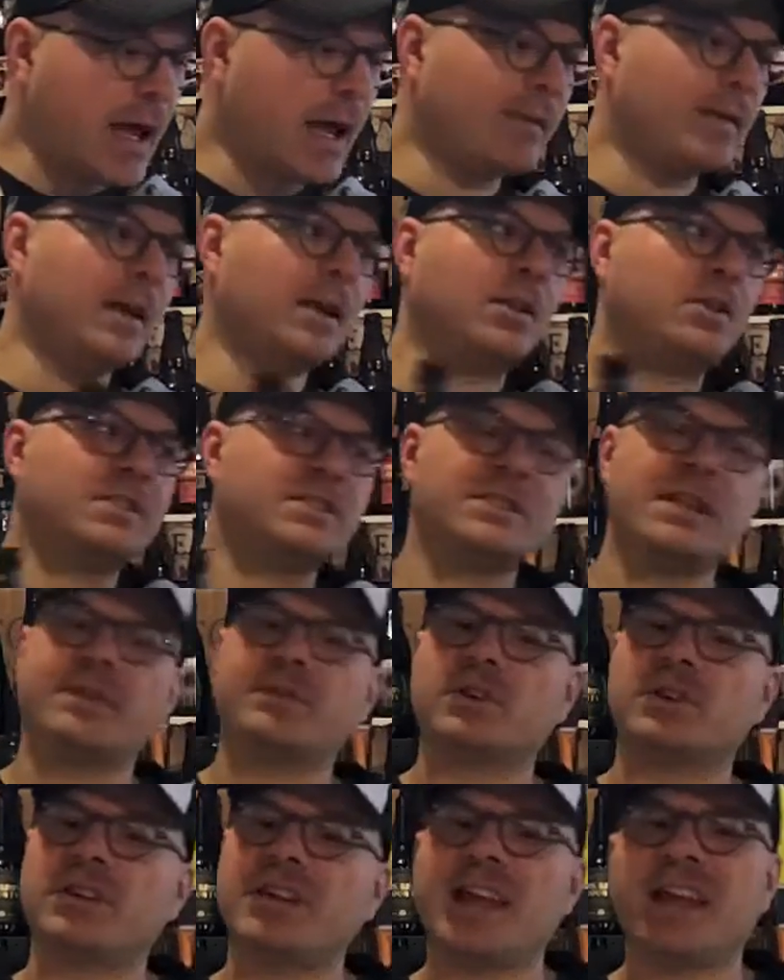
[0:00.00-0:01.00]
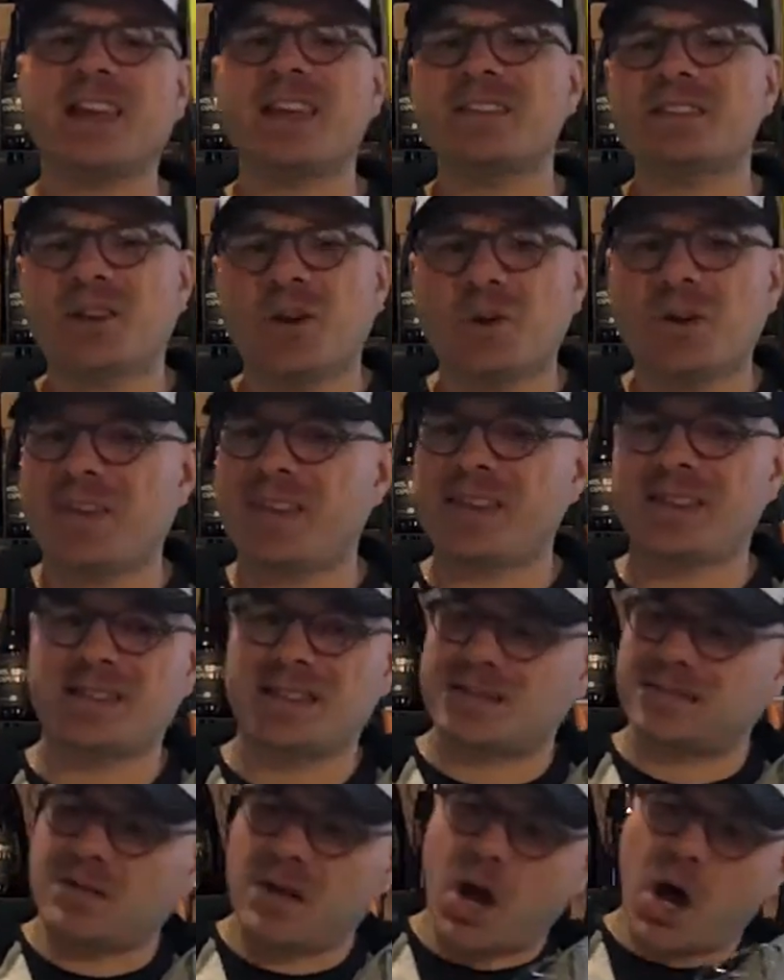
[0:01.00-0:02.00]
I've got a little snifter today because you know what? This
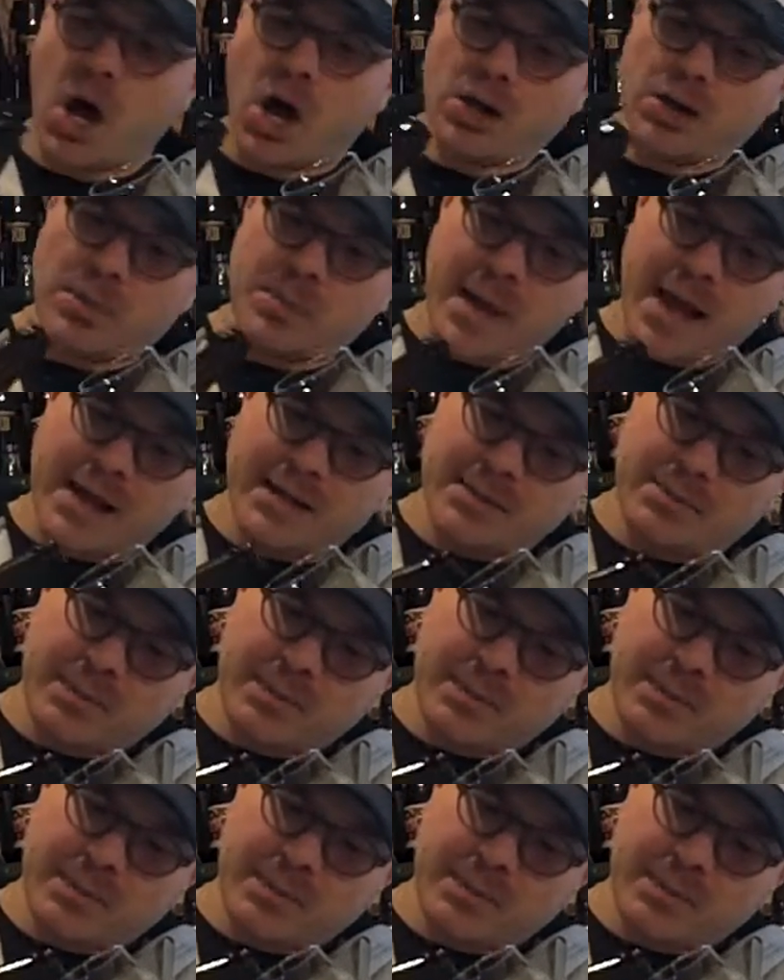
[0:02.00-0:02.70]
is all about